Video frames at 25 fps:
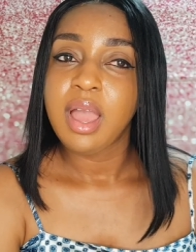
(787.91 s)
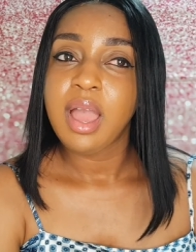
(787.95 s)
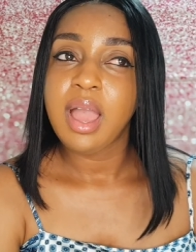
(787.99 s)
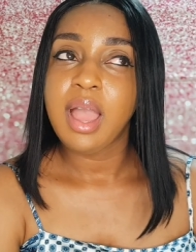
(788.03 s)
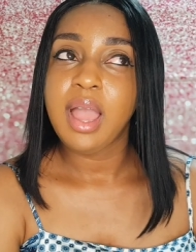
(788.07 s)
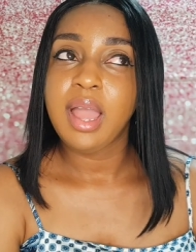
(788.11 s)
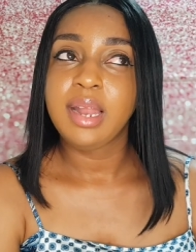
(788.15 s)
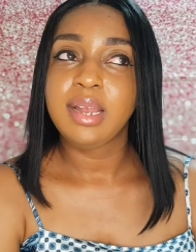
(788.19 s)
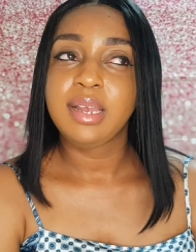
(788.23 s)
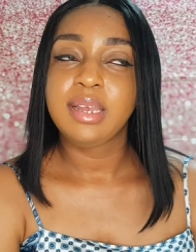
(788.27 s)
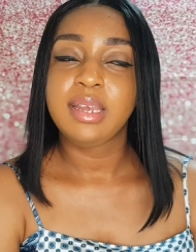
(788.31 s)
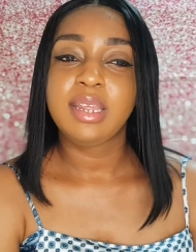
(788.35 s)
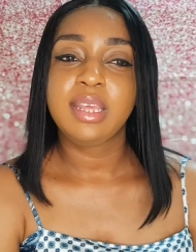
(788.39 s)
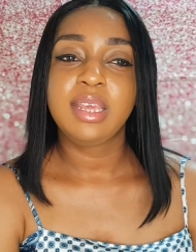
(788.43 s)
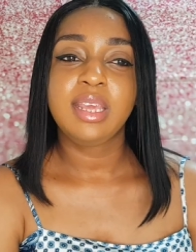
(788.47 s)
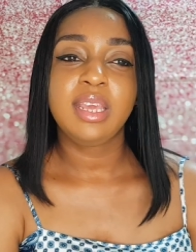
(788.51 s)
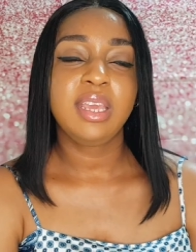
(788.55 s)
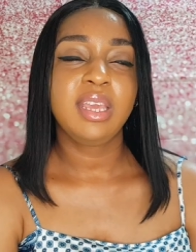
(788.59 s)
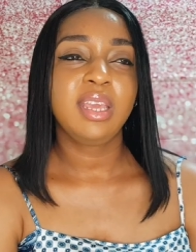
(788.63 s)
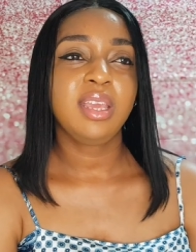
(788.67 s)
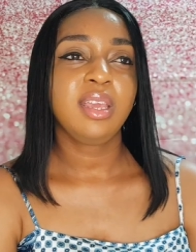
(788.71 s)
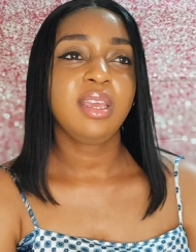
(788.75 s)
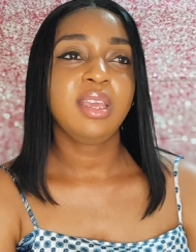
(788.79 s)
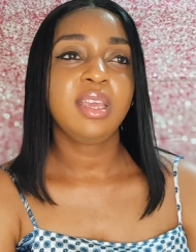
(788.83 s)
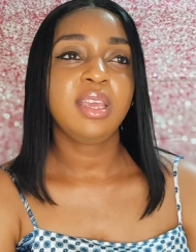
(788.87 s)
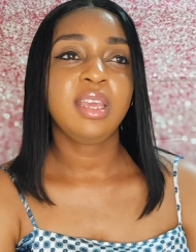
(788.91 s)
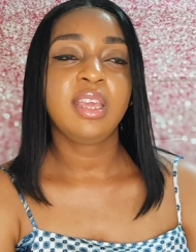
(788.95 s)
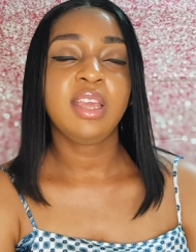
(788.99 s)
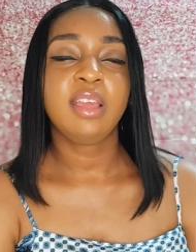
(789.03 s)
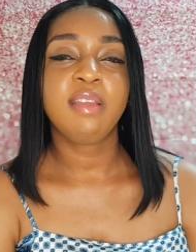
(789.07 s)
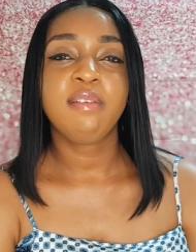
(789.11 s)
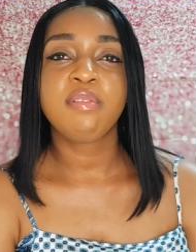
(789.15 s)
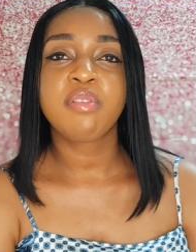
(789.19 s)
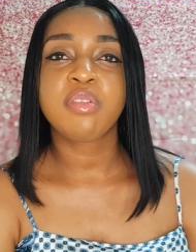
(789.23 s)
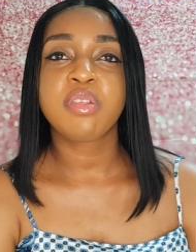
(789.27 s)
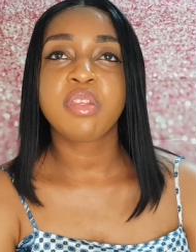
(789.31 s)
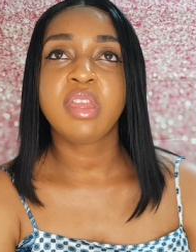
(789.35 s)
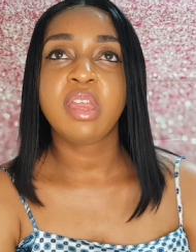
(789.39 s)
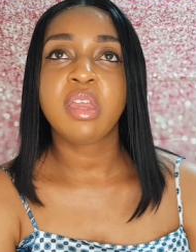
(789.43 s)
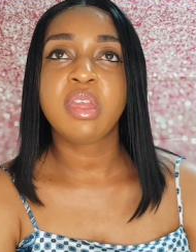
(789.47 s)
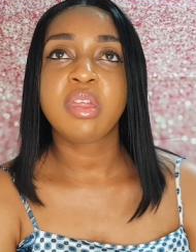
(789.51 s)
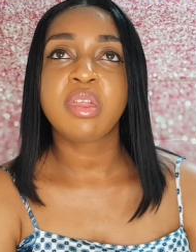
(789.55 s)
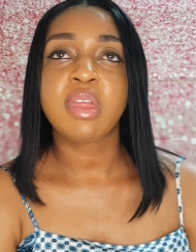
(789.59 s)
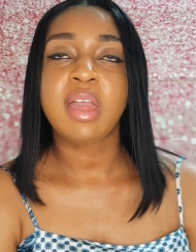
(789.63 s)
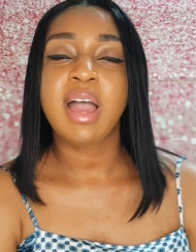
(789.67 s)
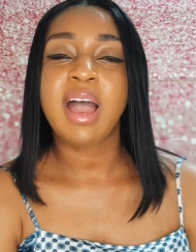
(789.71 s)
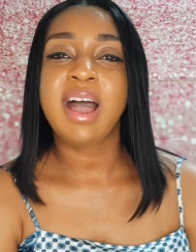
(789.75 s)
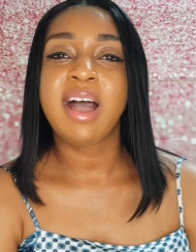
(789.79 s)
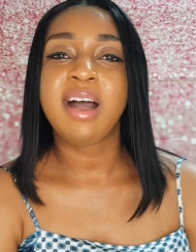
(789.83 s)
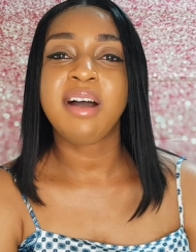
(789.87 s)
And he gives this
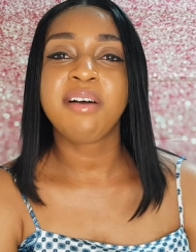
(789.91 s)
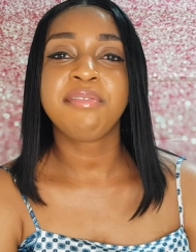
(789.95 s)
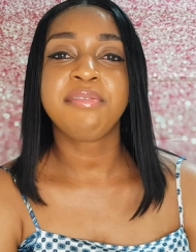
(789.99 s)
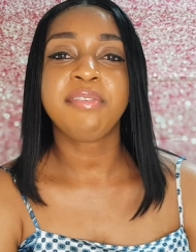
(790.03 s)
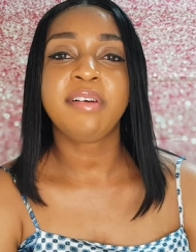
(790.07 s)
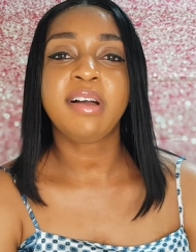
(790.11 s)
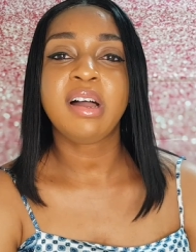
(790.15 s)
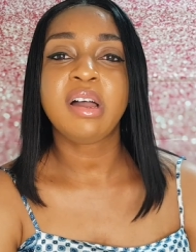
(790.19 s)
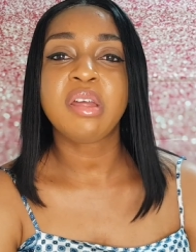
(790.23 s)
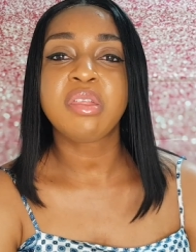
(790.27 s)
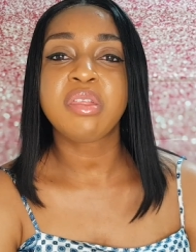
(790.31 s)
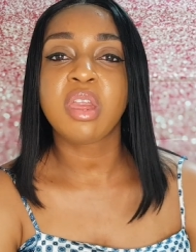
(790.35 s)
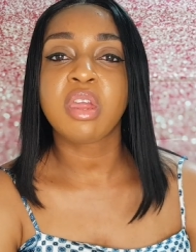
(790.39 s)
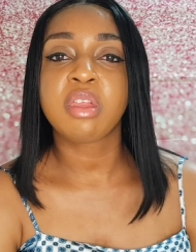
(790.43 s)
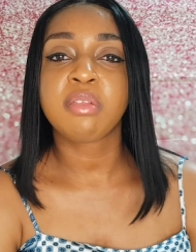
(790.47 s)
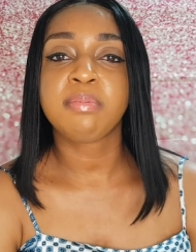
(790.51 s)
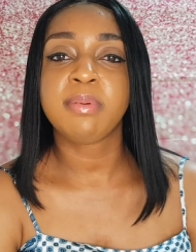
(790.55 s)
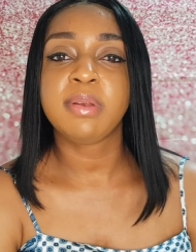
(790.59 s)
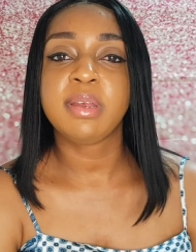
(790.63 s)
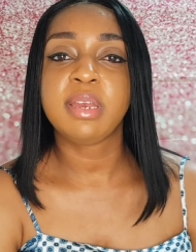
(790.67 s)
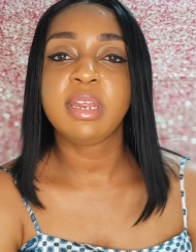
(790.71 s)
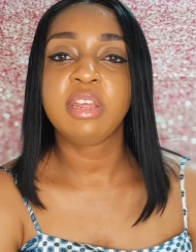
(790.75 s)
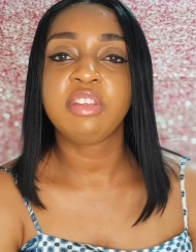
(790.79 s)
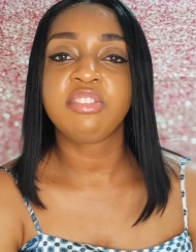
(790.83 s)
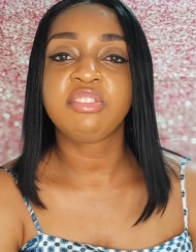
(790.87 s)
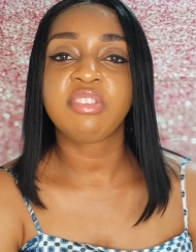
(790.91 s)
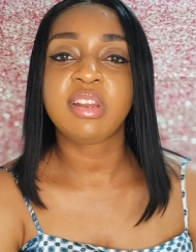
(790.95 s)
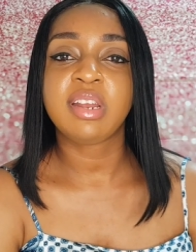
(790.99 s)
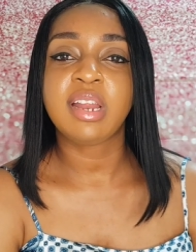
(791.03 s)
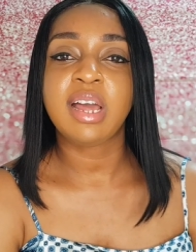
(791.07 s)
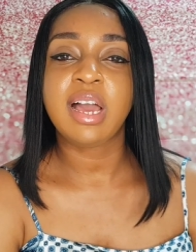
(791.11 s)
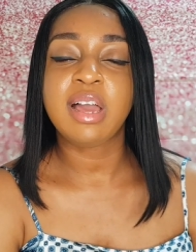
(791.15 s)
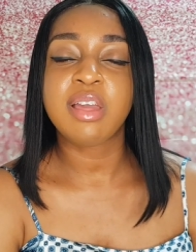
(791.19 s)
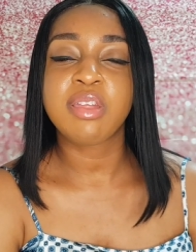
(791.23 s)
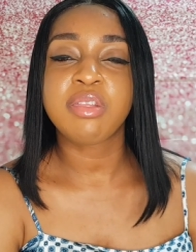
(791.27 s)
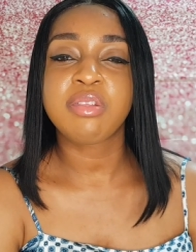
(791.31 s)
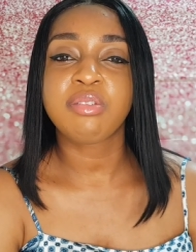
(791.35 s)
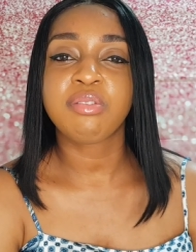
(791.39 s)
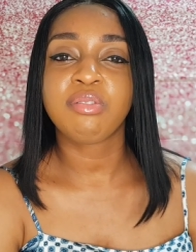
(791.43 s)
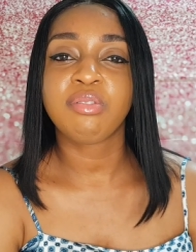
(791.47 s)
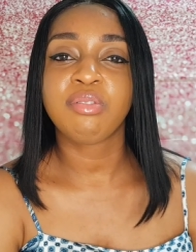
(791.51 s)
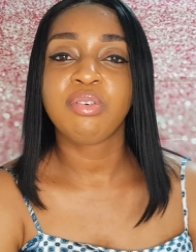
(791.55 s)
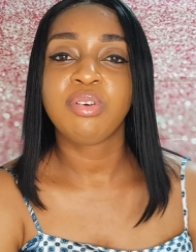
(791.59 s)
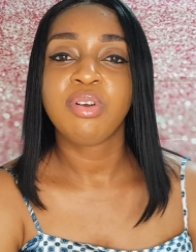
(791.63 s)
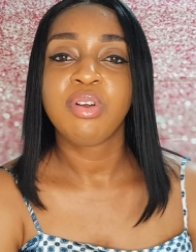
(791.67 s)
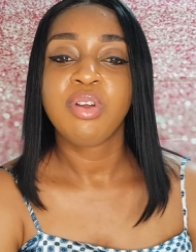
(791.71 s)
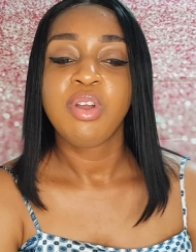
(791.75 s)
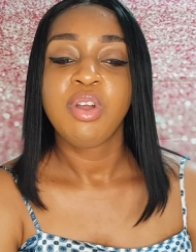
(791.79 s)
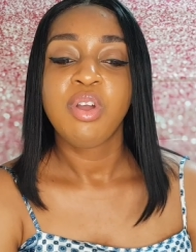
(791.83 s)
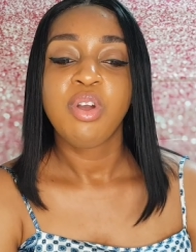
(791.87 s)
half ass explanation as to